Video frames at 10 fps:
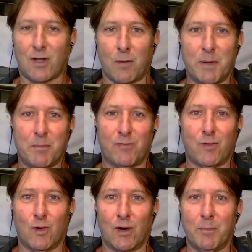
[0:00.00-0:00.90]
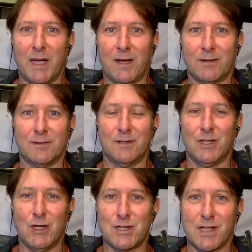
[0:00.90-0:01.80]
comment before about
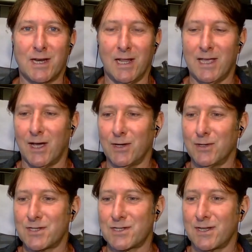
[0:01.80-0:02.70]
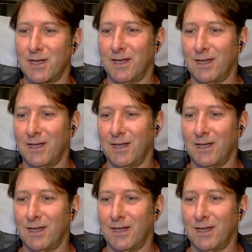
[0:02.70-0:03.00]
using Leo's